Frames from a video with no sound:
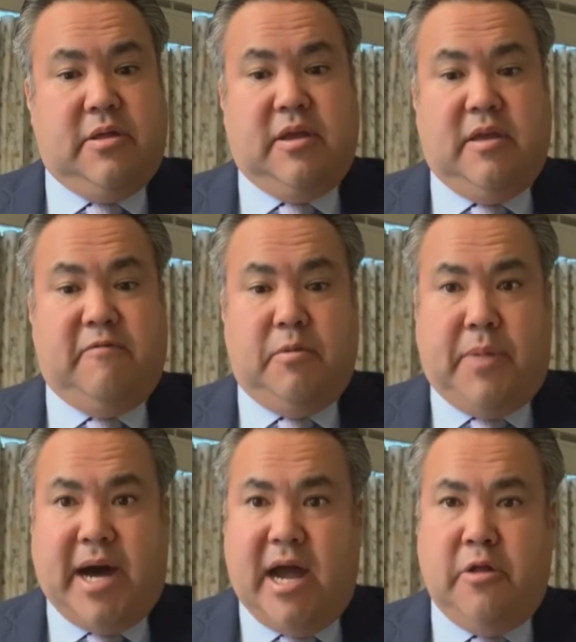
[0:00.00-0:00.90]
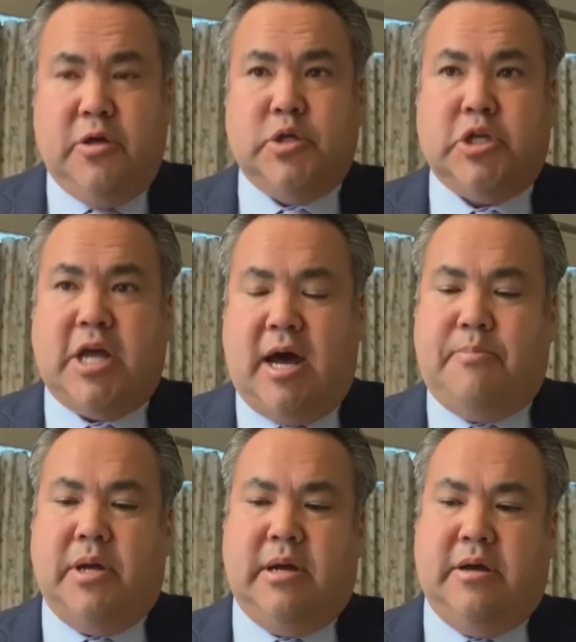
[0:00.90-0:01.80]
if you pile those
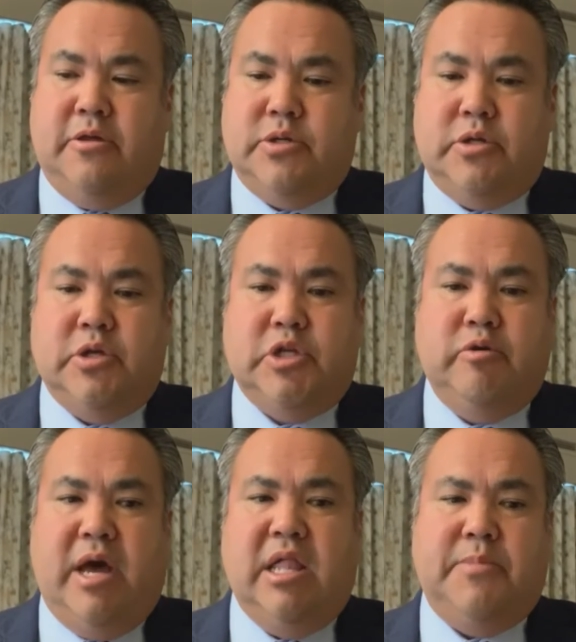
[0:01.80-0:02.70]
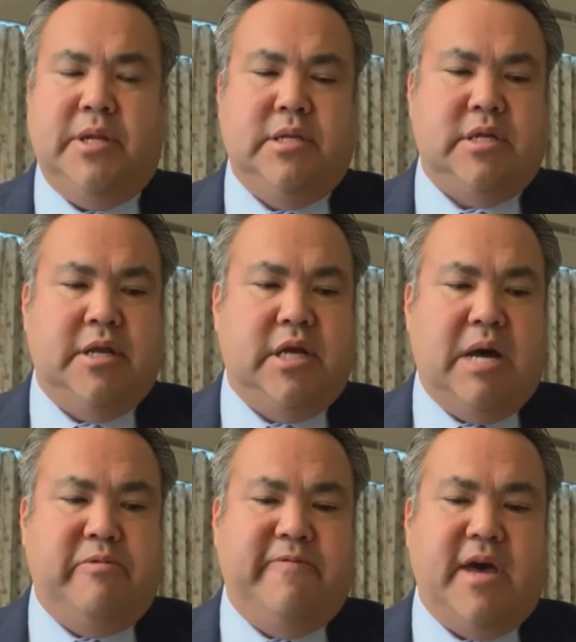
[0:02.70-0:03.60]
two elements on
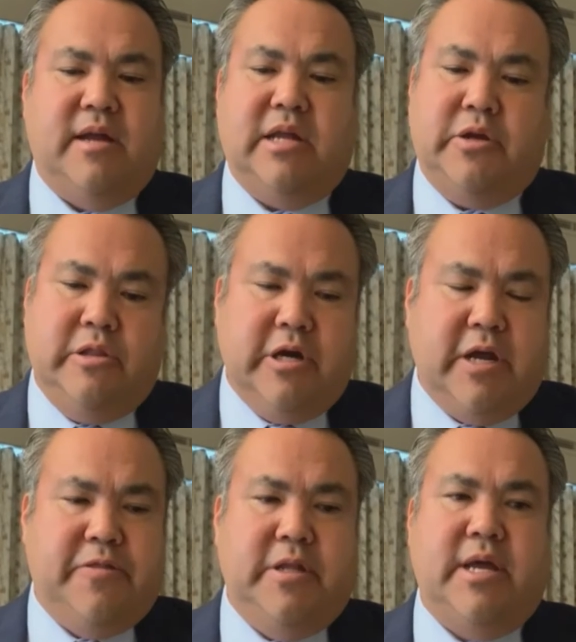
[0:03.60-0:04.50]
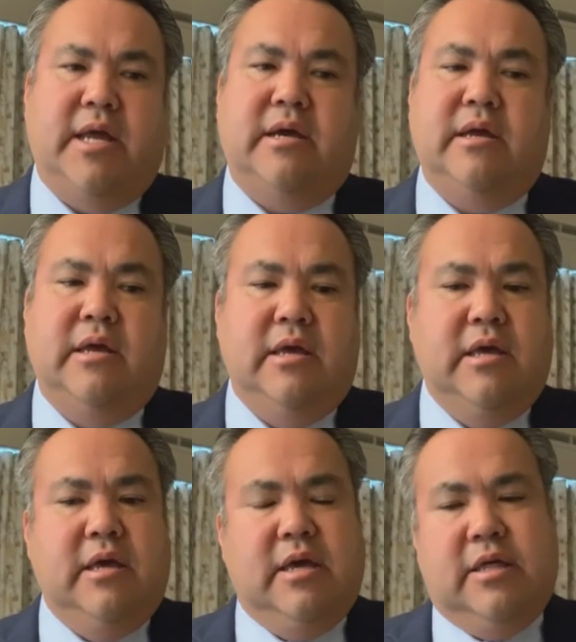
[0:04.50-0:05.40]
top of that, and you look at the data,
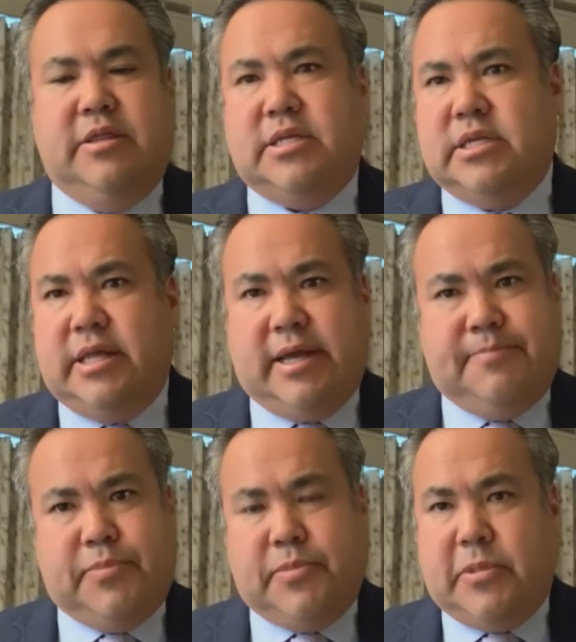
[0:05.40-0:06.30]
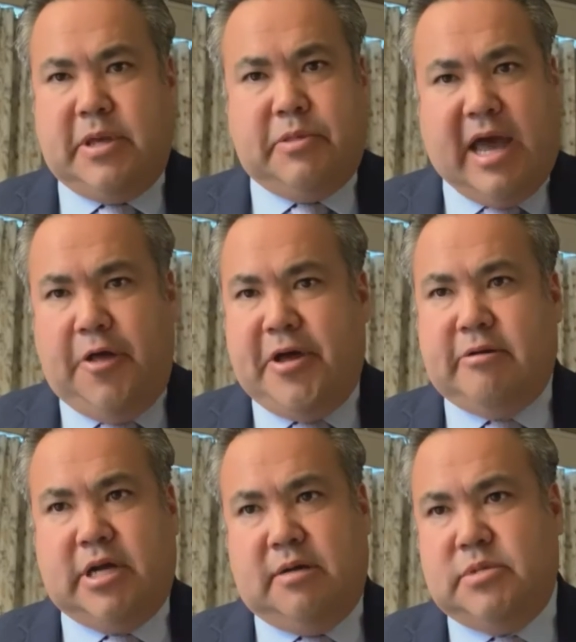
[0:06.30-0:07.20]
this is like the health
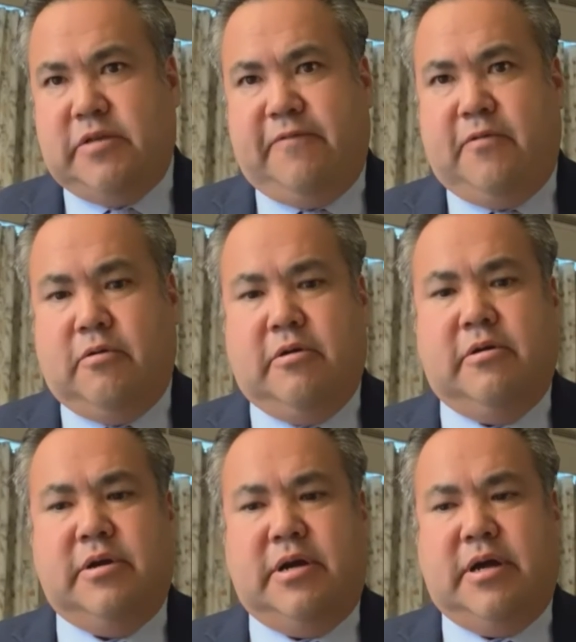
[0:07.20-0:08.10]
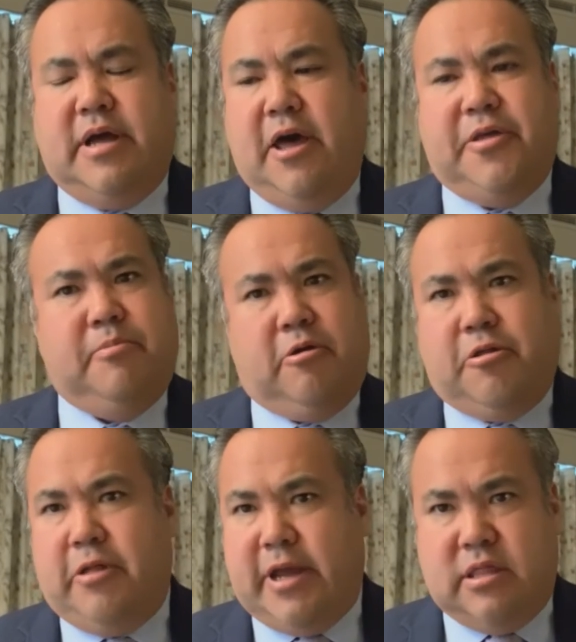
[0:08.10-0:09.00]
outcomes for a healthy birth
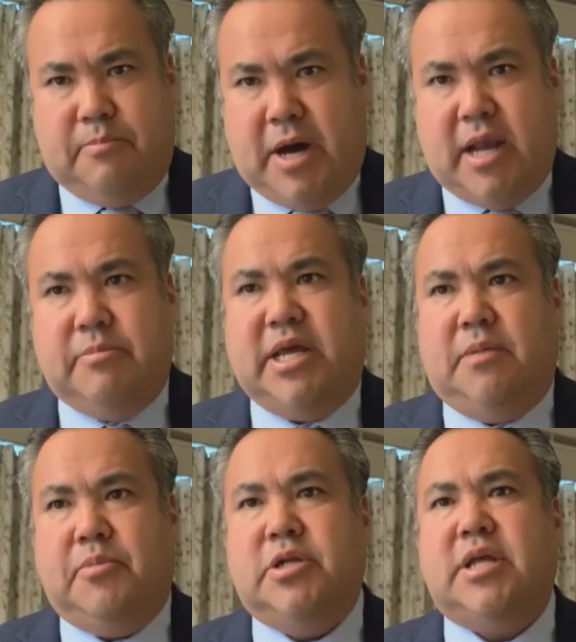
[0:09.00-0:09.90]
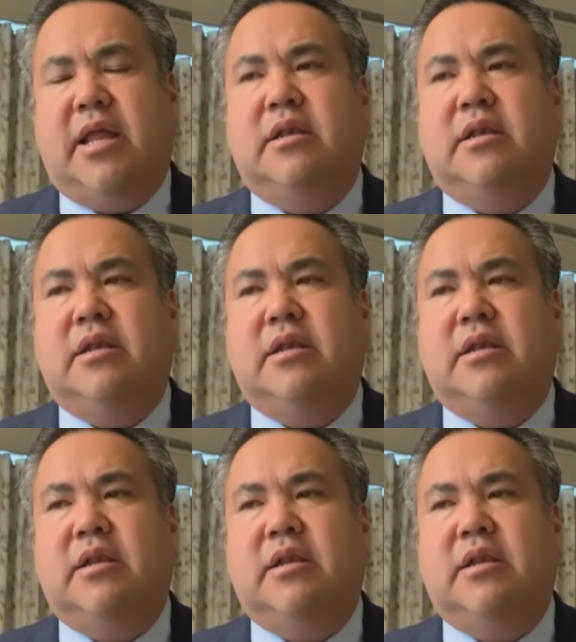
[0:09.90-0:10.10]
are like in the bottom 10%.